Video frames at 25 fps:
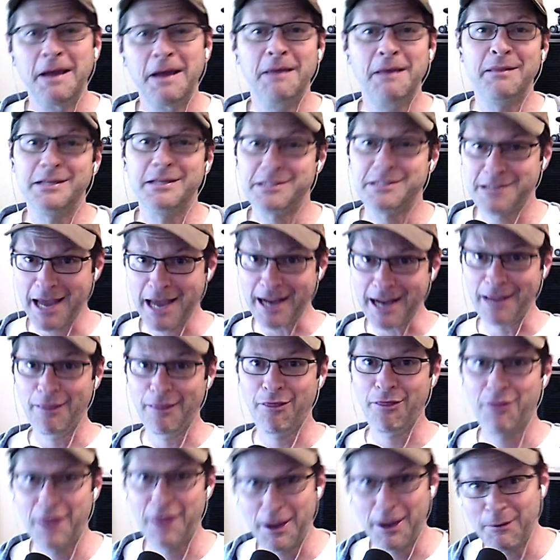the second
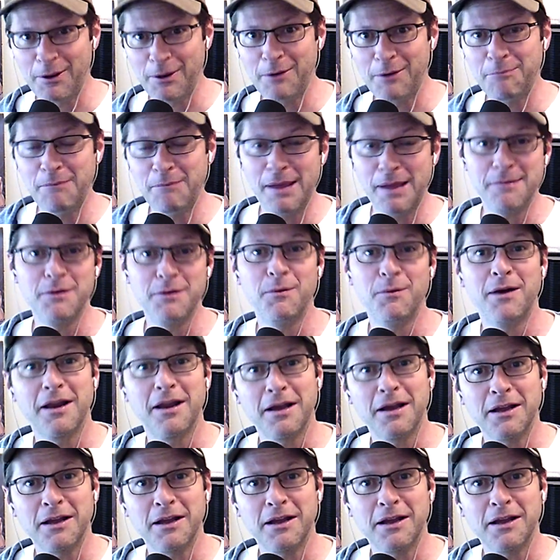thing we'd maybe want to